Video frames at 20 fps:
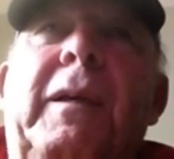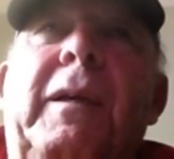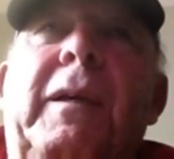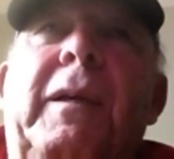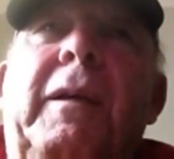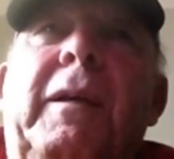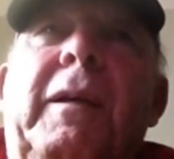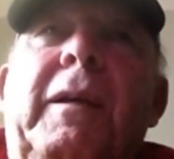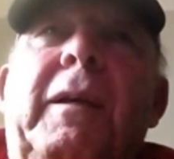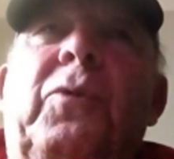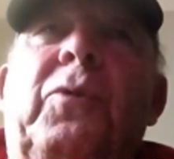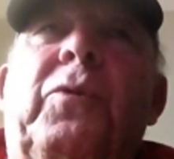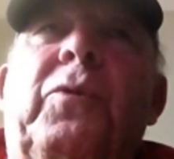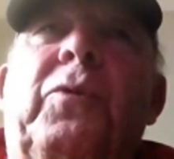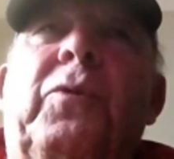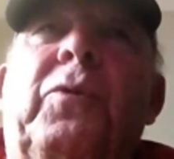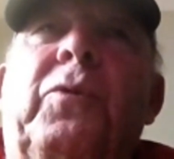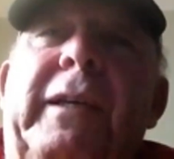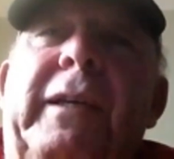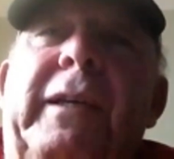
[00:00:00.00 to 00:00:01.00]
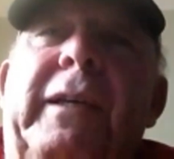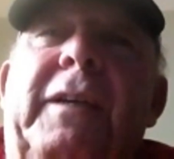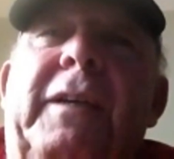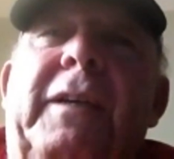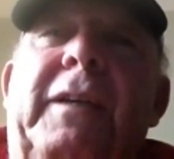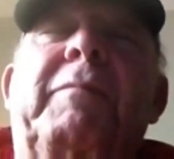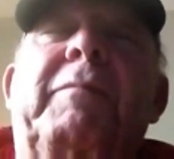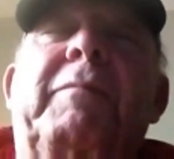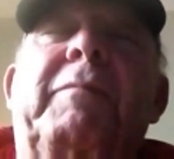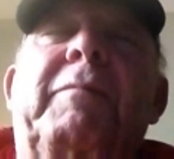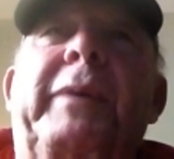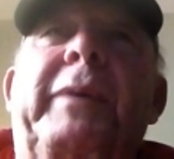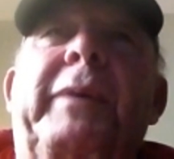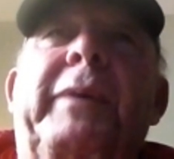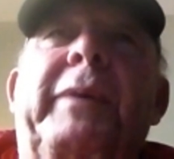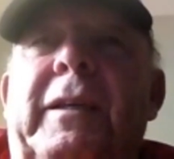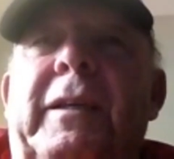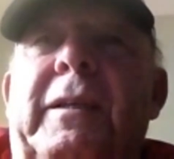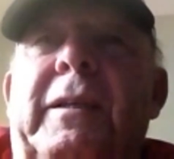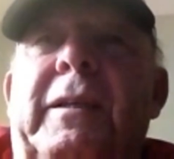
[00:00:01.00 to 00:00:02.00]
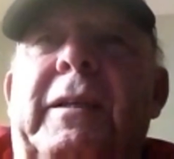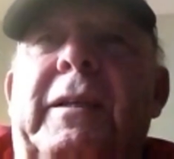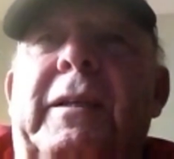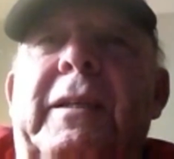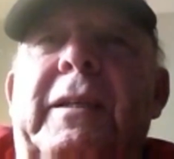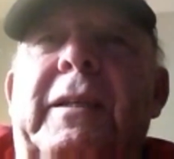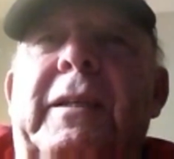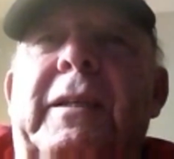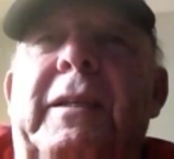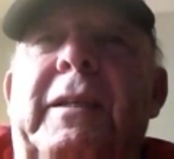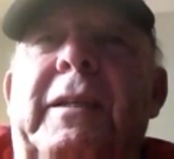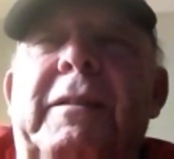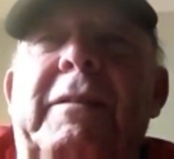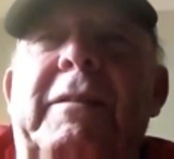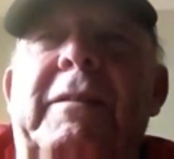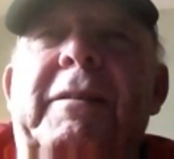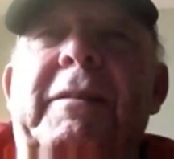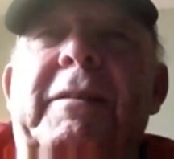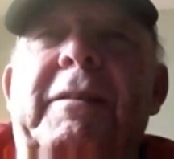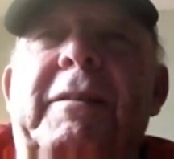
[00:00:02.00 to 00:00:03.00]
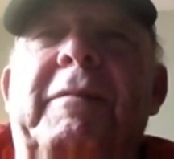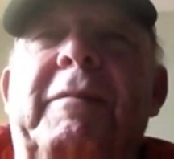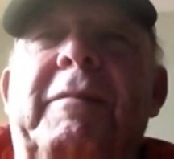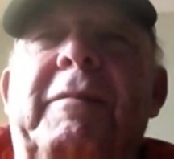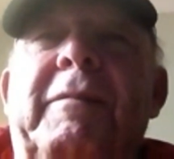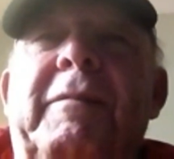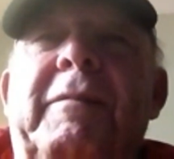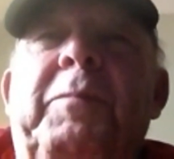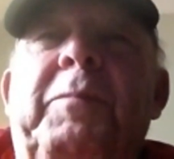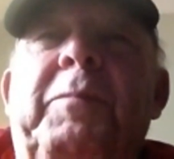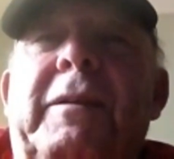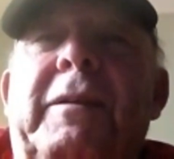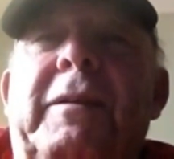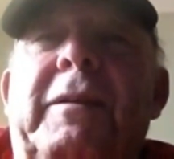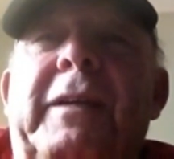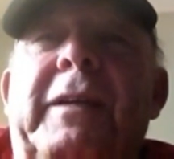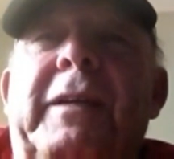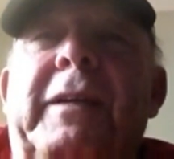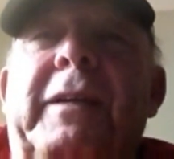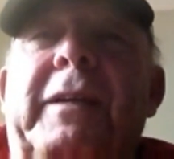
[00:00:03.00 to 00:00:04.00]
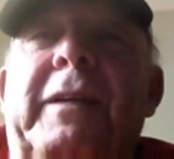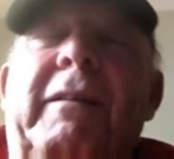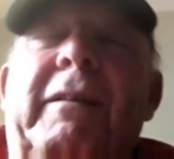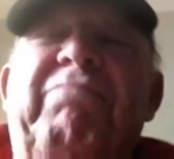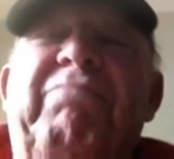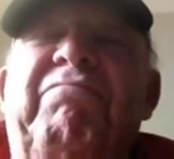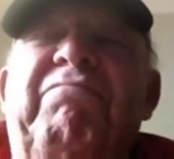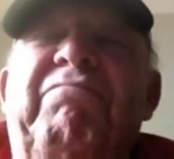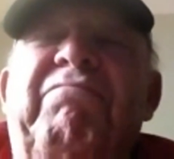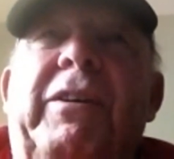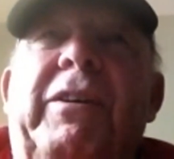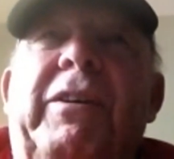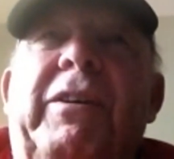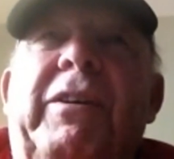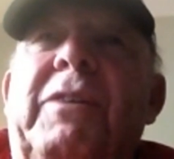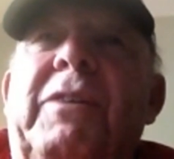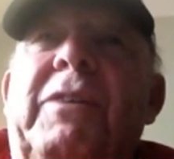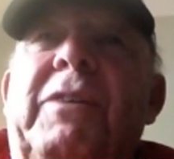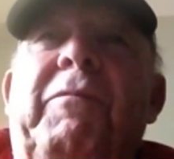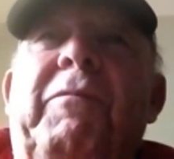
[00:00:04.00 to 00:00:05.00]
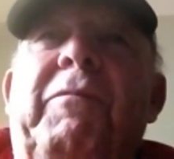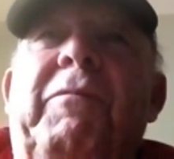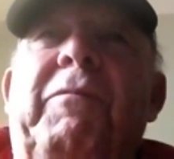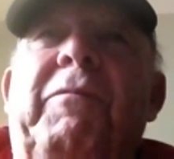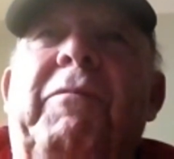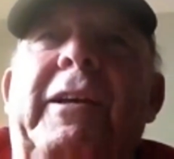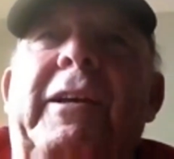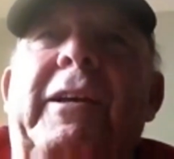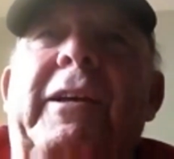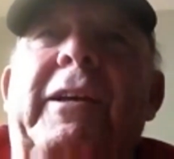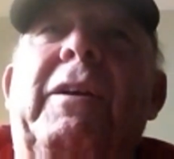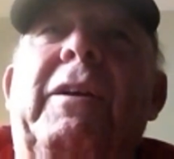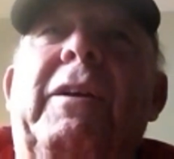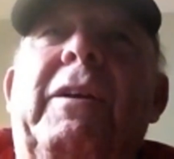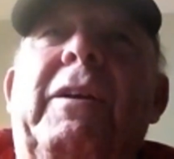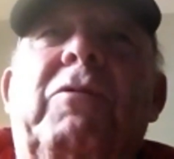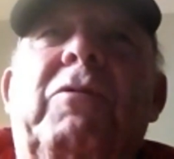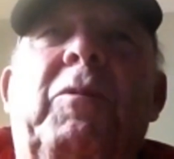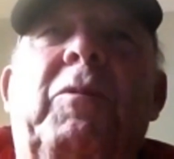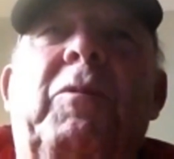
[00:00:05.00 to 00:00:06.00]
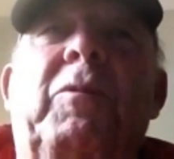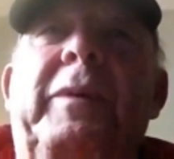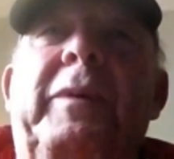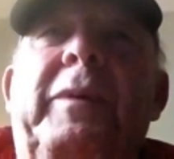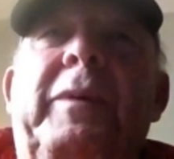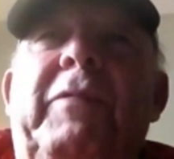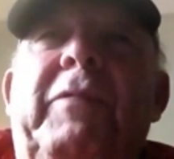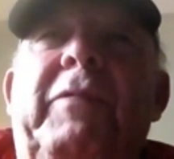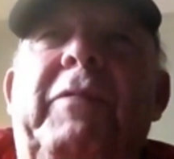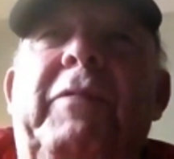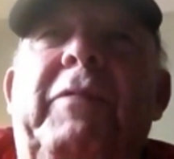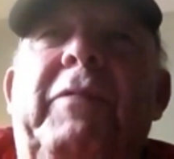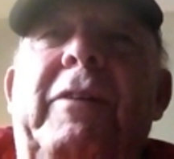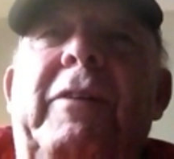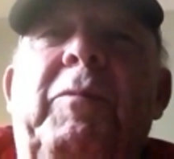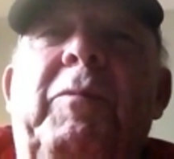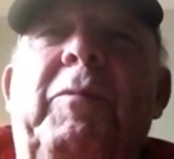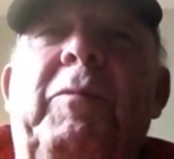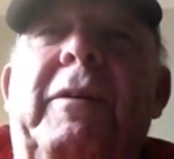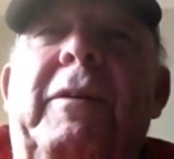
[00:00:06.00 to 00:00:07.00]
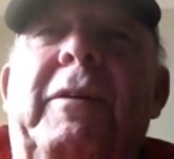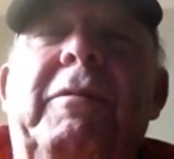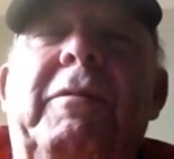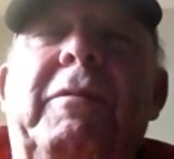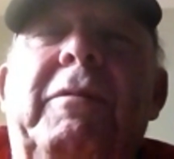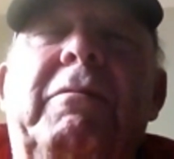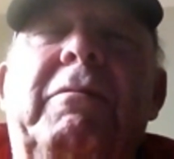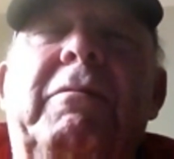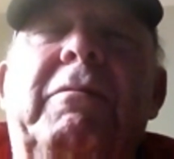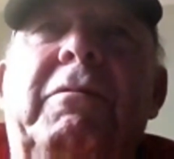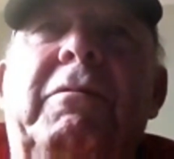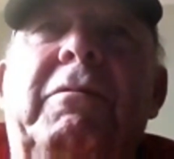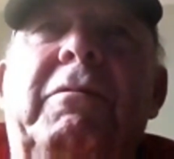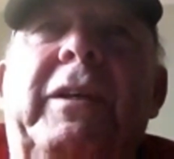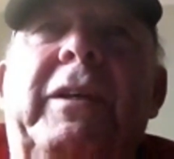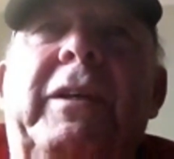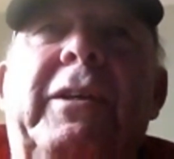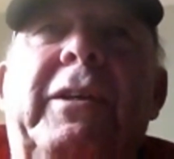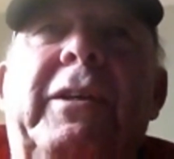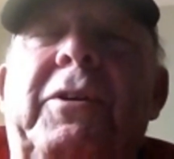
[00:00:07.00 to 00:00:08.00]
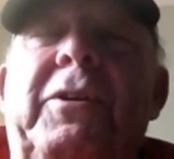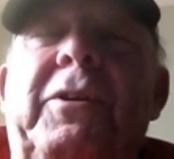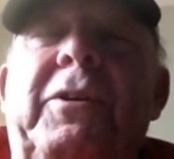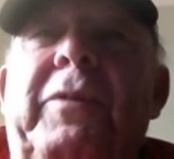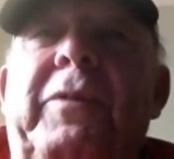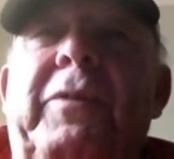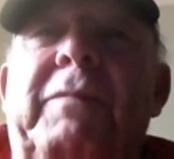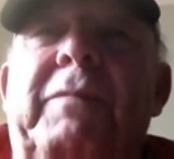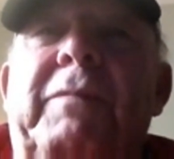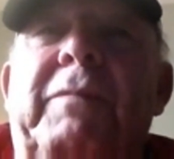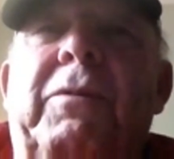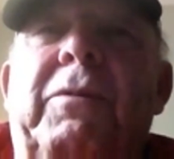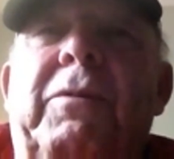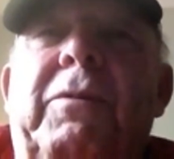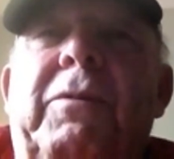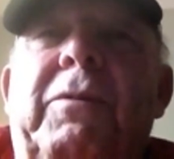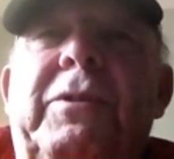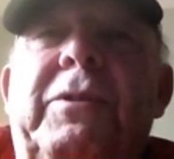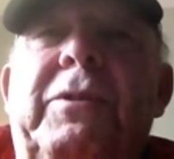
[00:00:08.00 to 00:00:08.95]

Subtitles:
doing clinics and being in clinics and football. I think you can learn every day. You can learn a little bit every day, no matter what year you're in coaching.